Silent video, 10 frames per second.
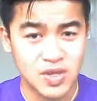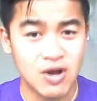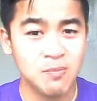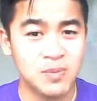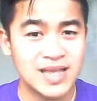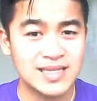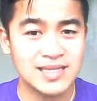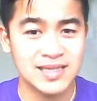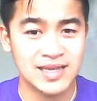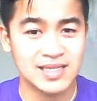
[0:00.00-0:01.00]
of
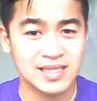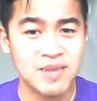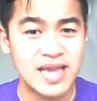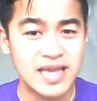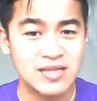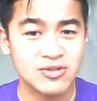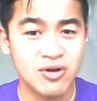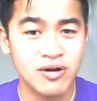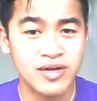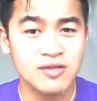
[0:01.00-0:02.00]
laziness by
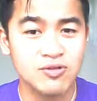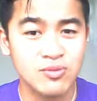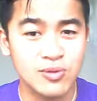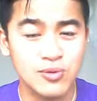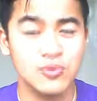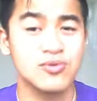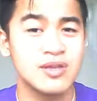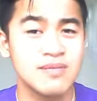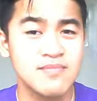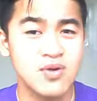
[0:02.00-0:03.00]
ignoring to do
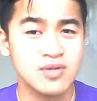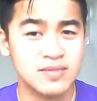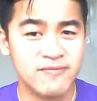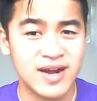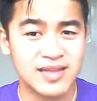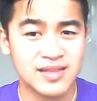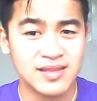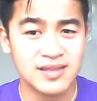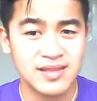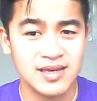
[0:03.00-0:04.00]
the most vital
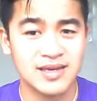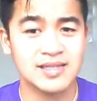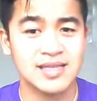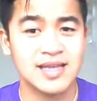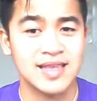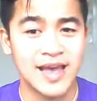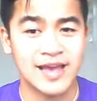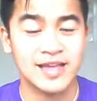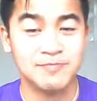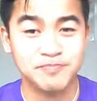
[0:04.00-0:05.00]
things at
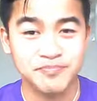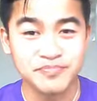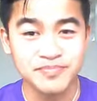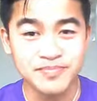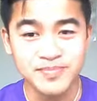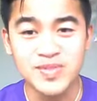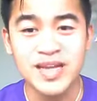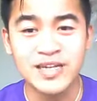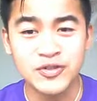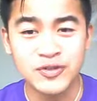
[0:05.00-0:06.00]
hand
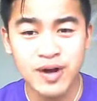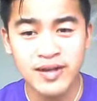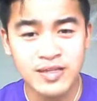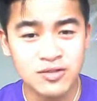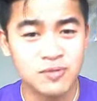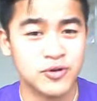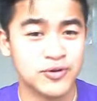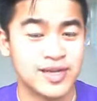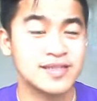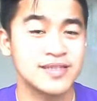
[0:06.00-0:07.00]
and trying to
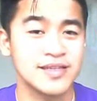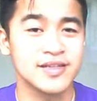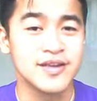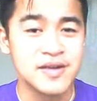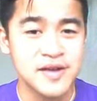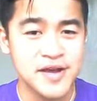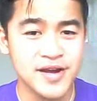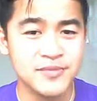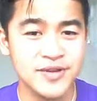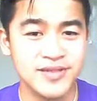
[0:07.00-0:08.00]
procrastinate
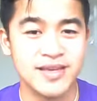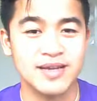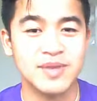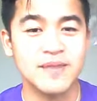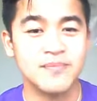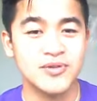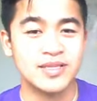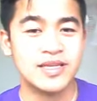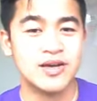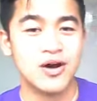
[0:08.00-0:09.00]
everything by
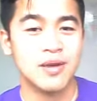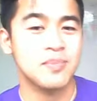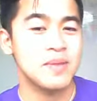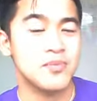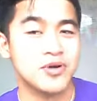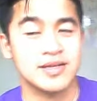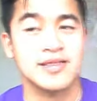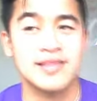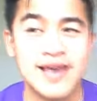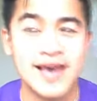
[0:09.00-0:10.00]
putting off
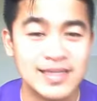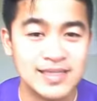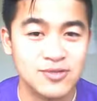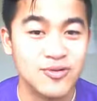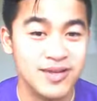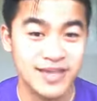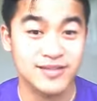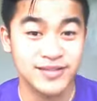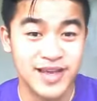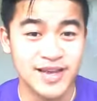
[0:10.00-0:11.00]
important tasks to a later
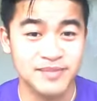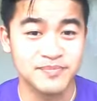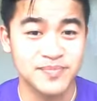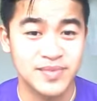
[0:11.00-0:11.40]
time.